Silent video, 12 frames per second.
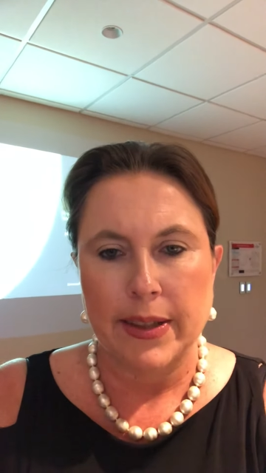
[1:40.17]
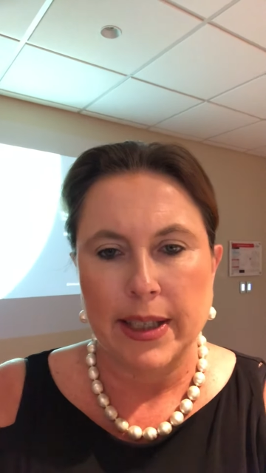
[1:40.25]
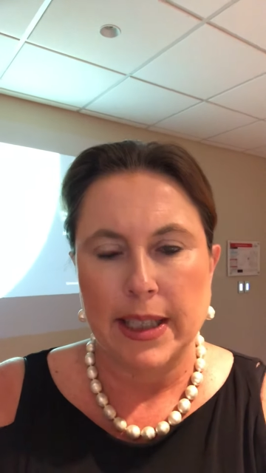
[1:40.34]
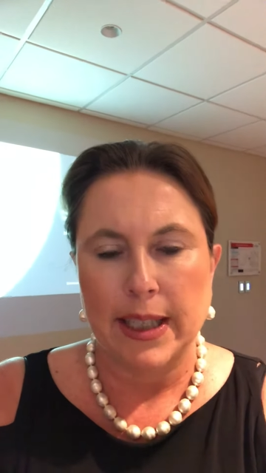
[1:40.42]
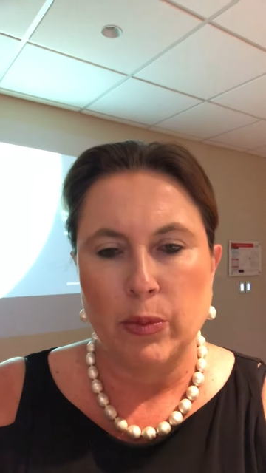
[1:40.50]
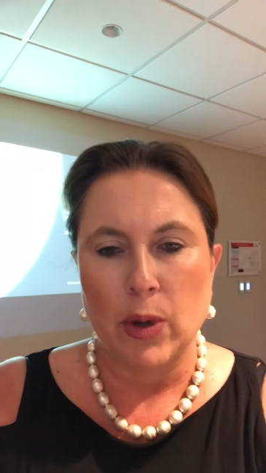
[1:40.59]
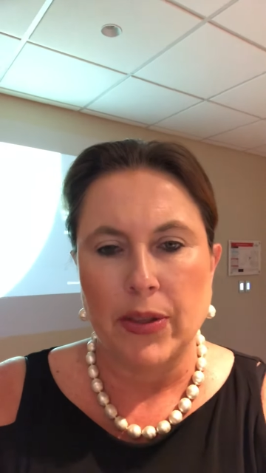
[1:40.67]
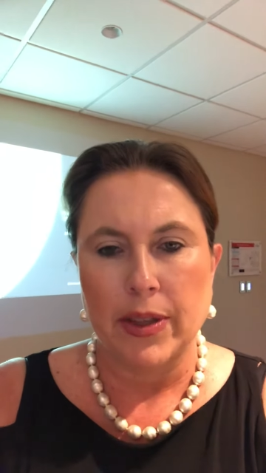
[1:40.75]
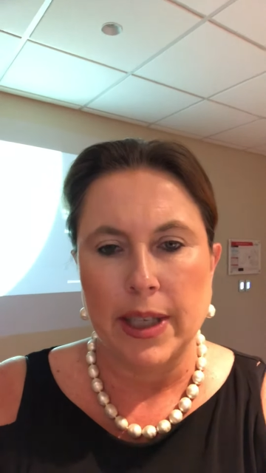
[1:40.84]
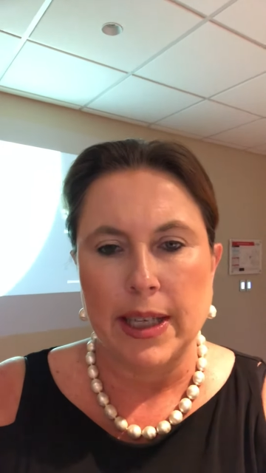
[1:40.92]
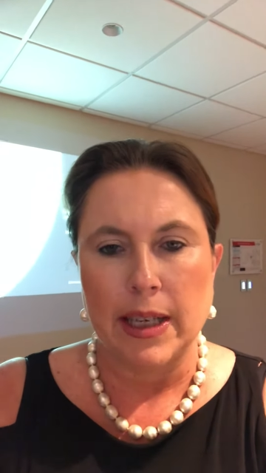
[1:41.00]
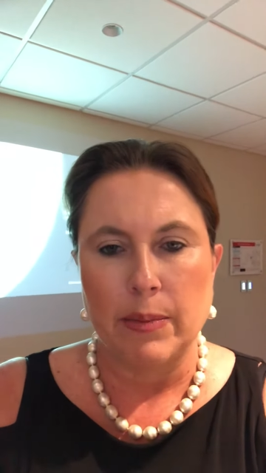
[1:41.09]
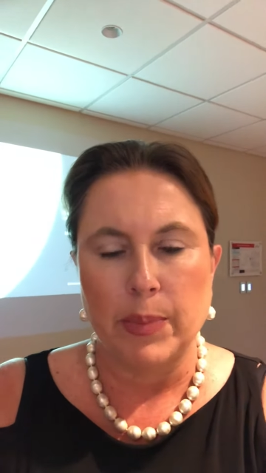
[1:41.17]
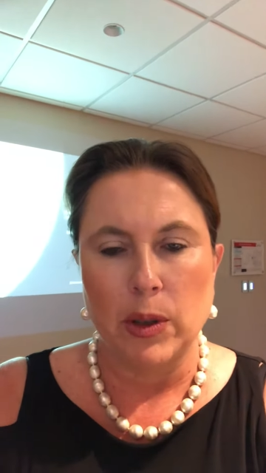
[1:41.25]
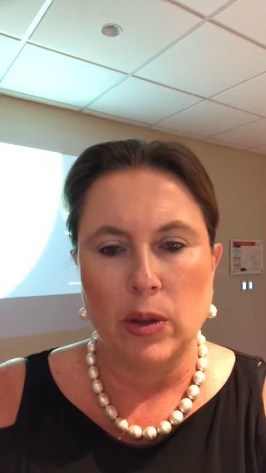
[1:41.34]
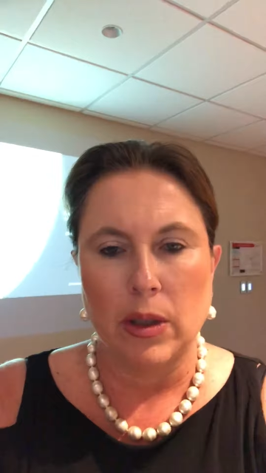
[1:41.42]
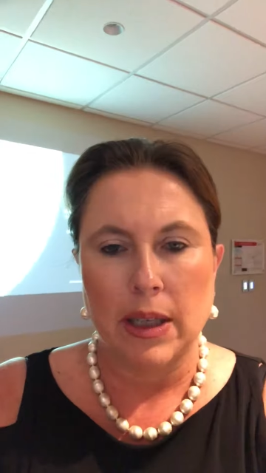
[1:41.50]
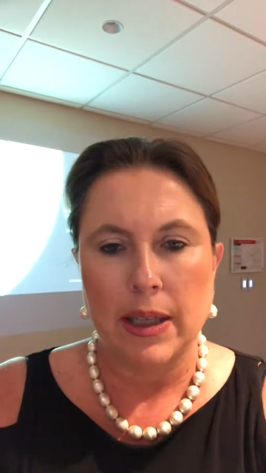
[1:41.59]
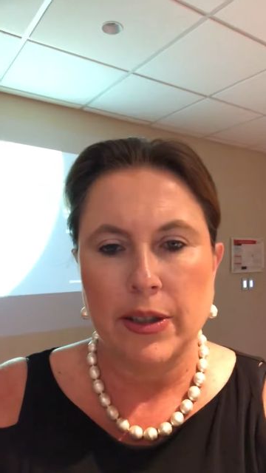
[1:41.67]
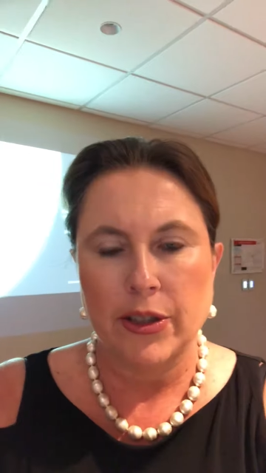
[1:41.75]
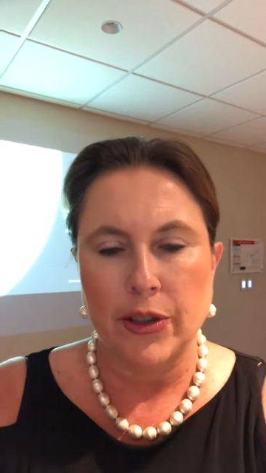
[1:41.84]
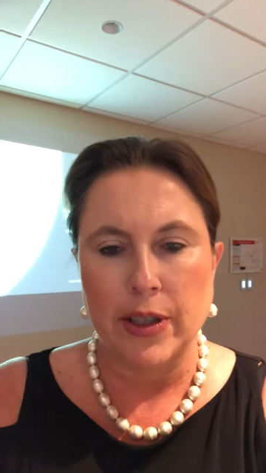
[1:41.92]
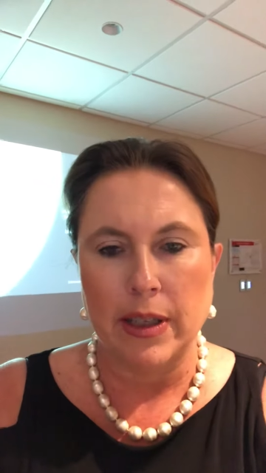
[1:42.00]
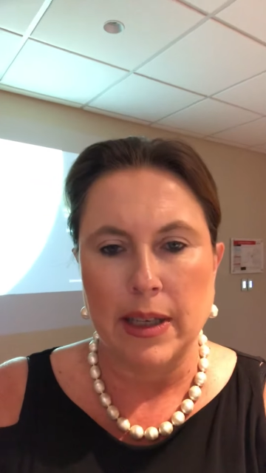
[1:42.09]
They want the bill
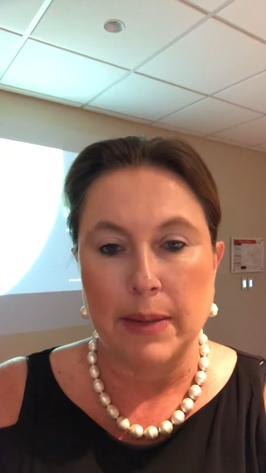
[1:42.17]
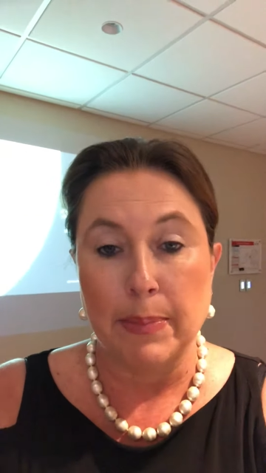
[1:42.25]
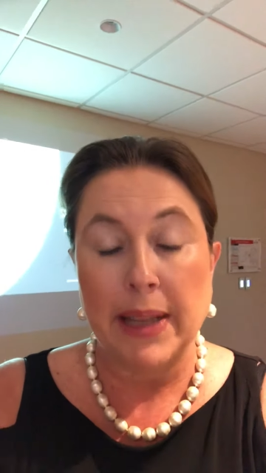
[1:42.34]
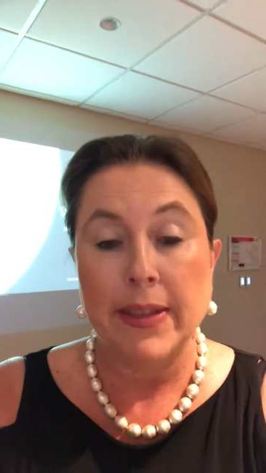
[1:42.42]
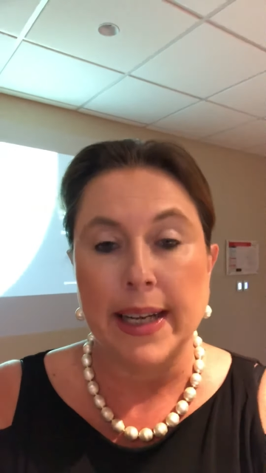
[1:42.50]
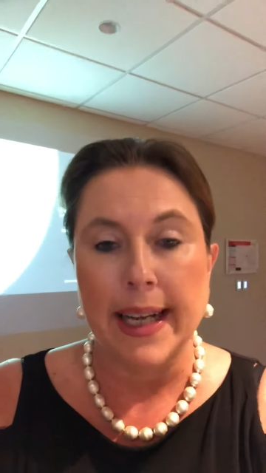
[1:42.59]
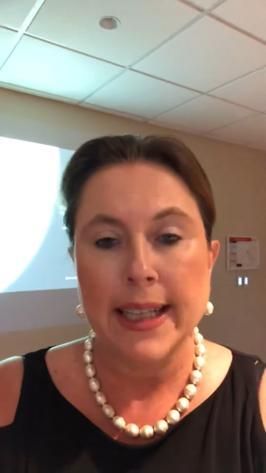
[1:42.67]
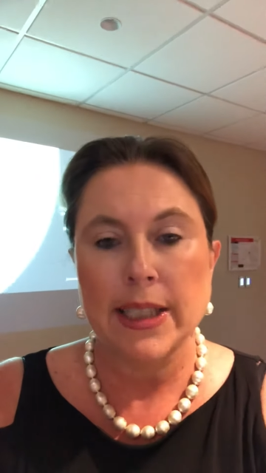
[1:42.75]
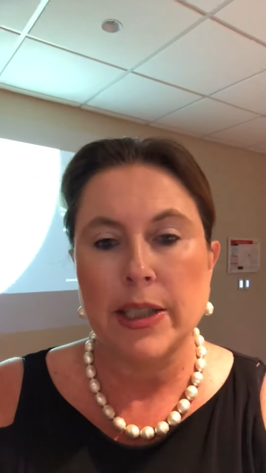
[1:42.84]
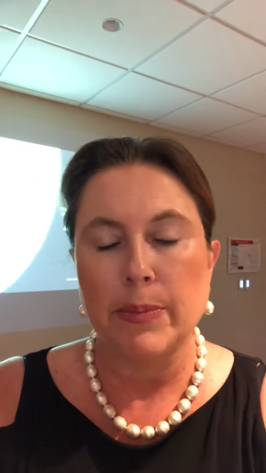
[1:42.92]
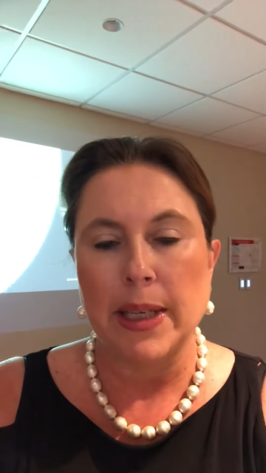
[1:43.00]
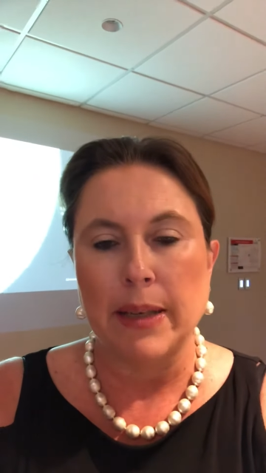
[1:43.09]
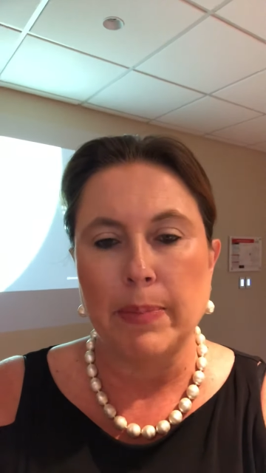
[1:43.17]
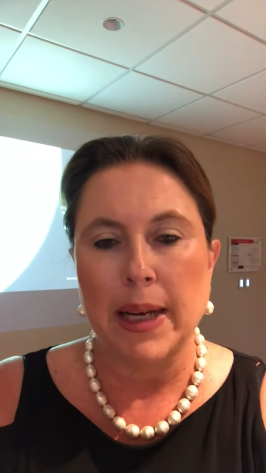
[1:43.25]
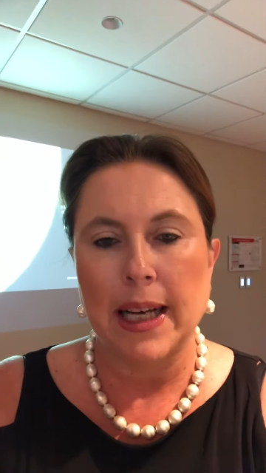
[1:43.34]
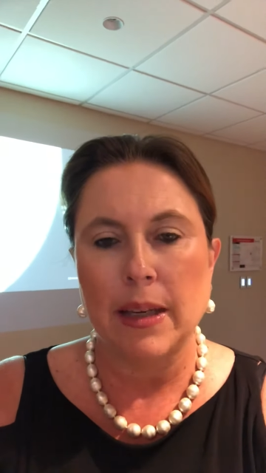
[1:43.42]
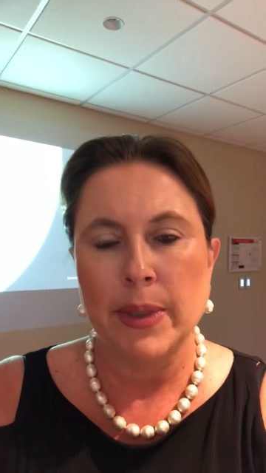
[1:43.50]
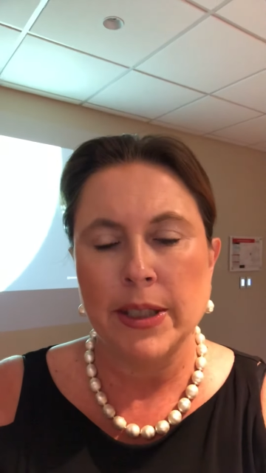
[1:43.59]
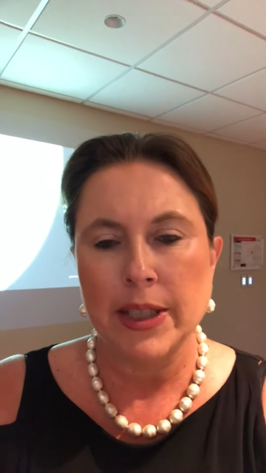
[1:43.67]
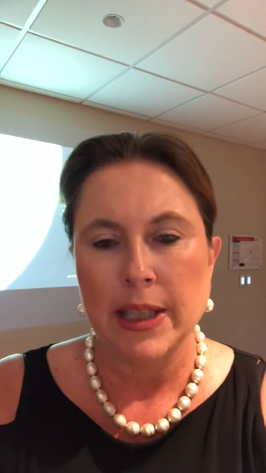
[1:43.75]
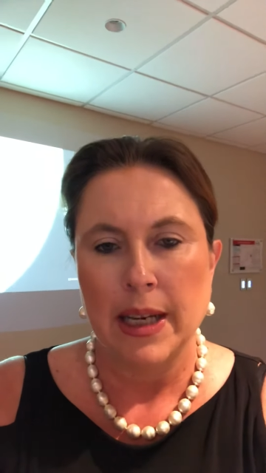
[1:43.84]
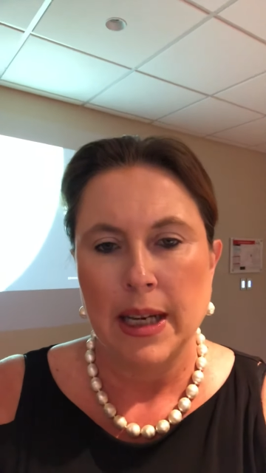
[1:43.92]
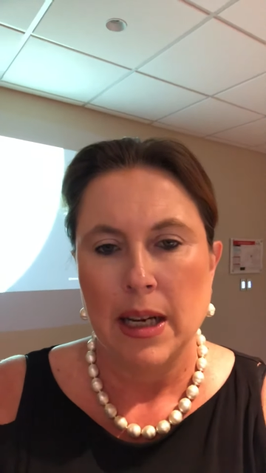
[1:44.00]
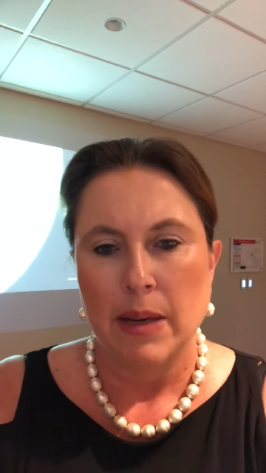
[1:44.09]
to the, amend the Act to be in Parliament
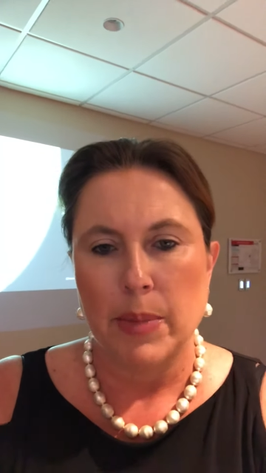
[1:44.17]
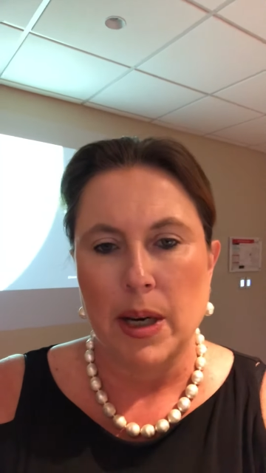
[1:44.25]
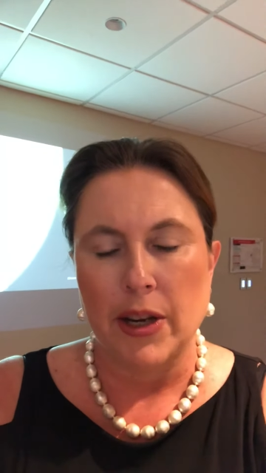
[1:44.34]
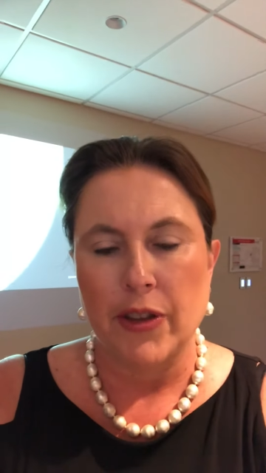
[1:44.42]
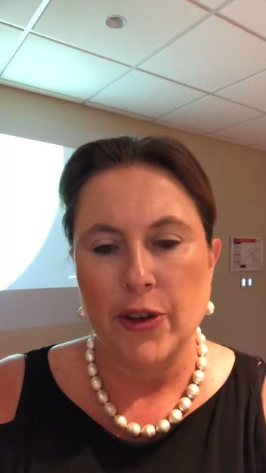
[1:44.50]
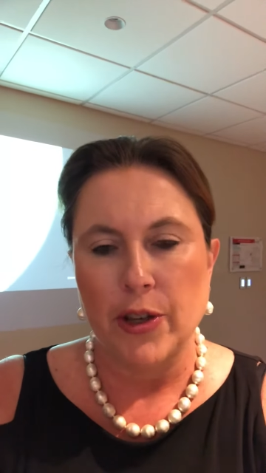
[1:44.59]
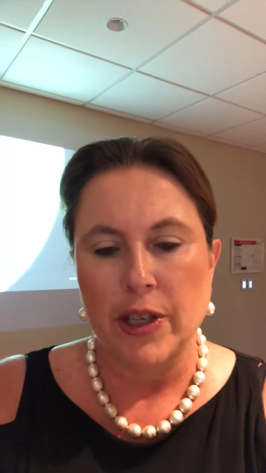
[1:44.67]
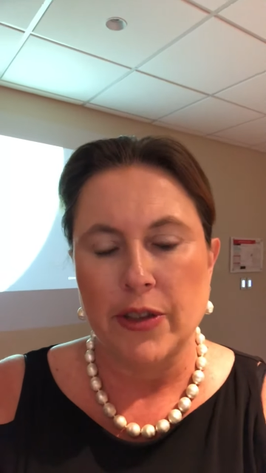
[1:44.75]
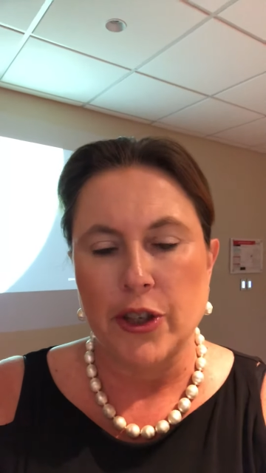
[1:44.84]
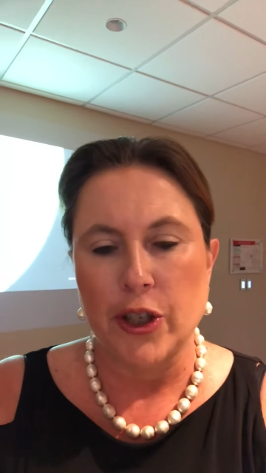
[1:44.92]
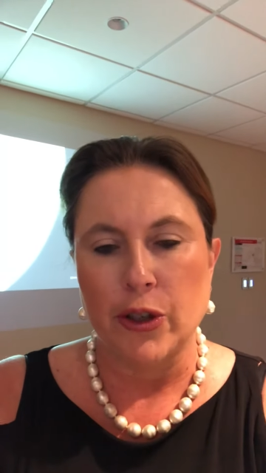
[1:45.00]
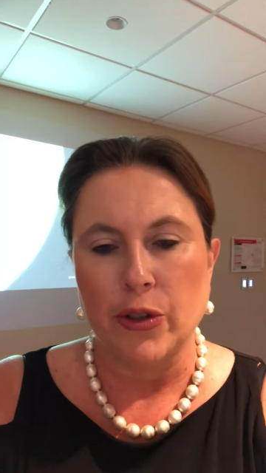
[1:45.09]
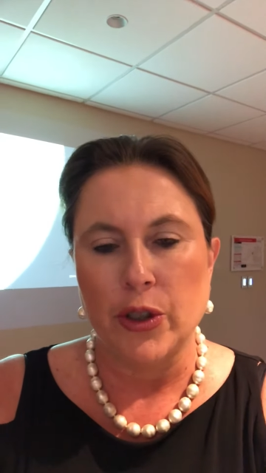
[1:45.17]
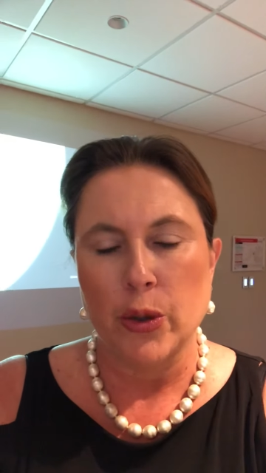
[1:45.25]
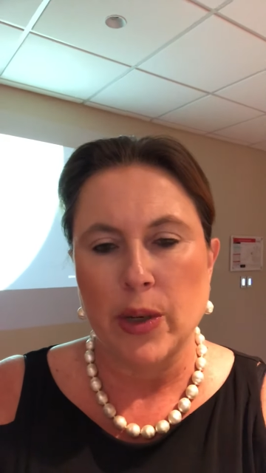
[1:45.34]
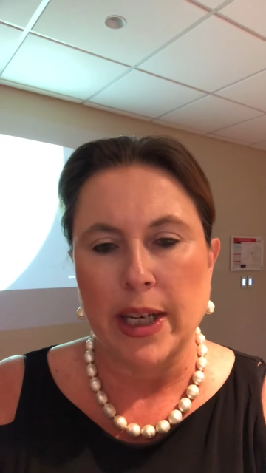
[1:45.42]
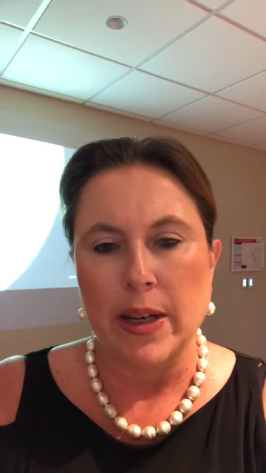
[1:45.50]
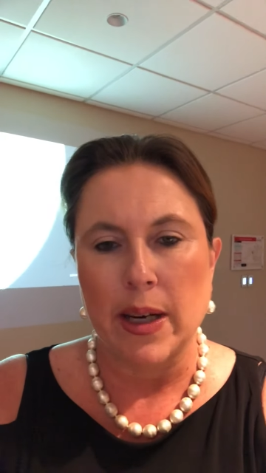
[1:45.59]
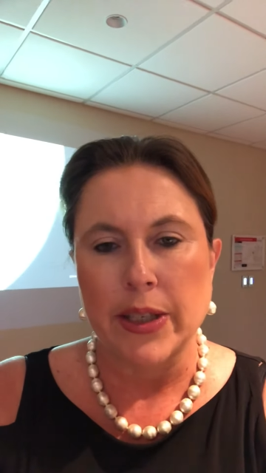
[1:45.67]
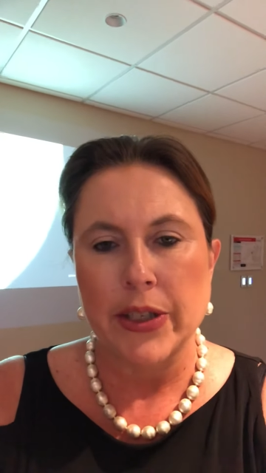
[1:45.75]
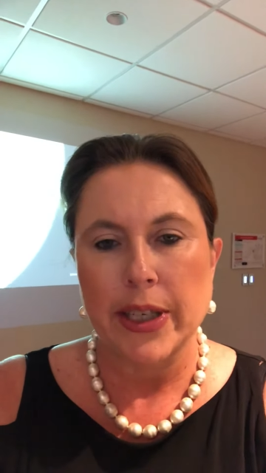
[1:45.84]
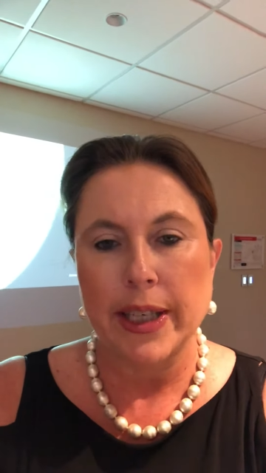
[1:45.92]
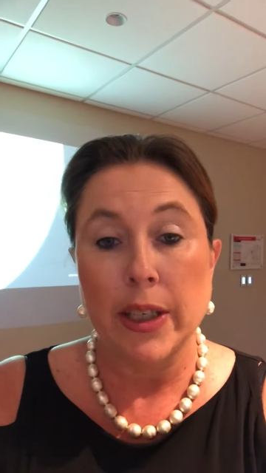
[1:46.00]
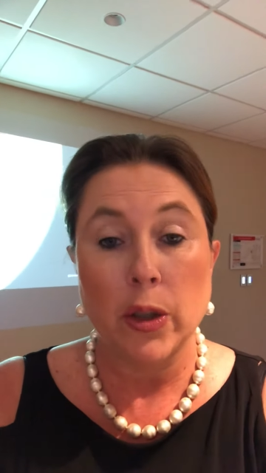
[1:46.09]
by 30th of June 2019.